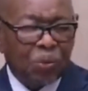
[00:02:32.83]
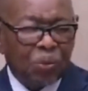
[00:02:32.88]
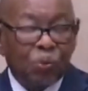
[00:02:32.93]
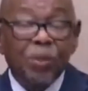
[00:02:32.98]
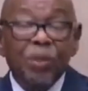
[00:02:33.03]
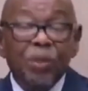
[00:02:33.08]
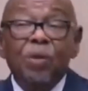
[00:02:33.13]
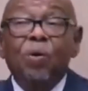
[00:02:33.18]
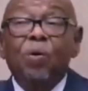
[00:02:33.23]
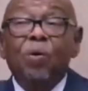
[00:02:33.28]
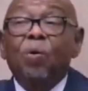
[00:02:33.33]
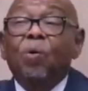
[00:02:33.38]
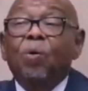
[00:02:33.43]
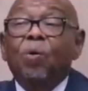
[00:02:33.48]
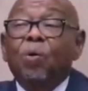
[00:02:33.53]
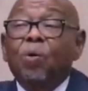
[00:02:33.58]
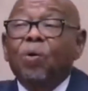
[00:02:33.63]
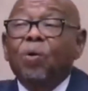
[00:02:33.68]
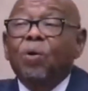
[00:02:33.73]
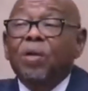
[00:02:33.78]
we
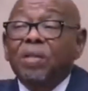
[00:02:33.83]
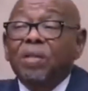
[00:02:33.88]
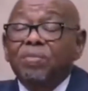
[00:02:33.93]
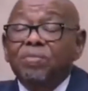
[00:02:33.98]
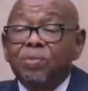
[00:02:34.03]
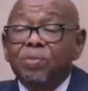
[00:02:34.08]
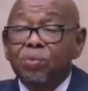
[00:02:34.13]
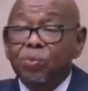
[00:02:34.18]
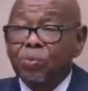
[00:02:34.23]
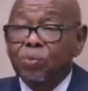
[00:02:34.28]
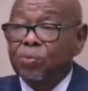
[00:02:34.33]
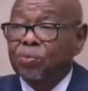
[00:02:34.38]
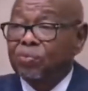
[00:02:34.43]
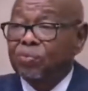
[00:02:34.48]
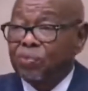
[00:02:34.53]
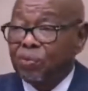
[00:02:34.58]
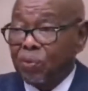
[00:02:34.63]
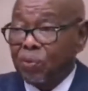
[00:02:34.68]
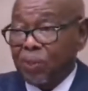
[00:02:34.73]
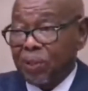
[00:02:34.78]
all have to look
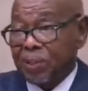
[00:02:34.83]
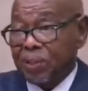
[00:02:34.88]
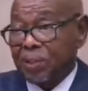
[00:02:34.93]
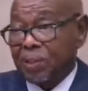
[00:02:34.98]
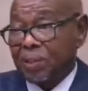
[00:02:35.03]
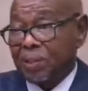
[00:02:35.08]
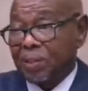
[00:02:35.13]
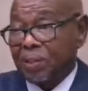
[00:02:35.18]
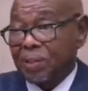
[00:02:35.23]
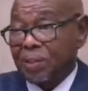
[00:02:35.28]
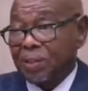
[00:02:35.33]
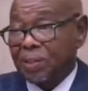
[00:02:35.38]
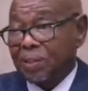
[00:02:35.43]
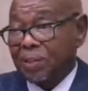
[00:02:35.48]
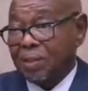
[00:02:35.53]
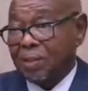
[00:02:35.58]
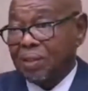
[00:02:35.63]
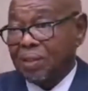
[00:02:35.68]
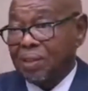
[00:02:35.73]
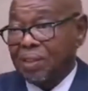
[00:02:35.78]
forward
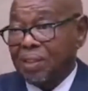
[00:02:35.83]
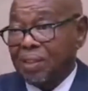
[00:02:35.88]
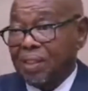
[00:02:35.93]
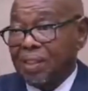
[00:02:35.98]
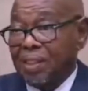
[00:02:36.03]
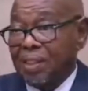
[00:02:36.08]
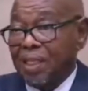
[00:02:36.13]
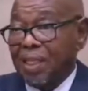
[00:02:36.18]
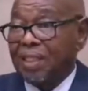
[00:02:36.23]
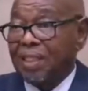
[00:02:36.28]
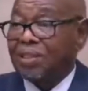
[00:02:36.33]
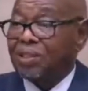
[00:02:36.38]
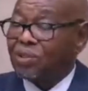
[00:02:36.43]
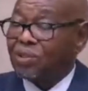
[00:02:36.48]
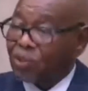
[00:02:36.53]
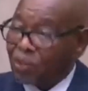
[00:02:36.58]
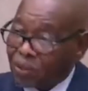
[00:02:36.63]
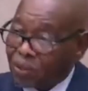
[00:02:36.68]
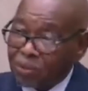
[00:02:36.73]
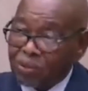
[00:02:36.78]
and
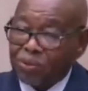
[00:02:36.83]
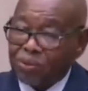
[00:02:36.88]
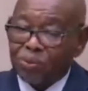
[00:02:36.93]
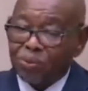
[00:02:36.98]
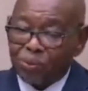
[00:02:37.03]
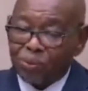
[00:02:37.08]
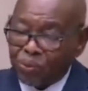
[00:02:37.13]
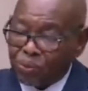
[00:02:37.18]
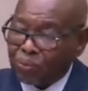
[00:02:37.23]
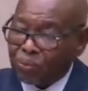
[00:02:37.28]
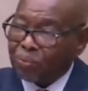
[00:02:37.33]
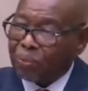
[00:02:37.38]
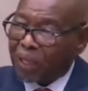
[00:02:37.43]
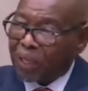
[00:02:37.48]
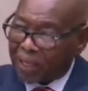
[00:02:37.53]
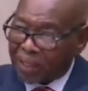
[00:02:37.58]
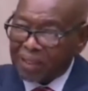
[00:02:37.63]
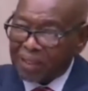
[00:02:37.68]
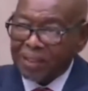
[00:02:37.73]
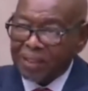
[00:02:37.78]
not to look
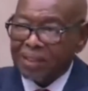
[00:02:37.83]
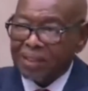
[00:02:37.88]
back.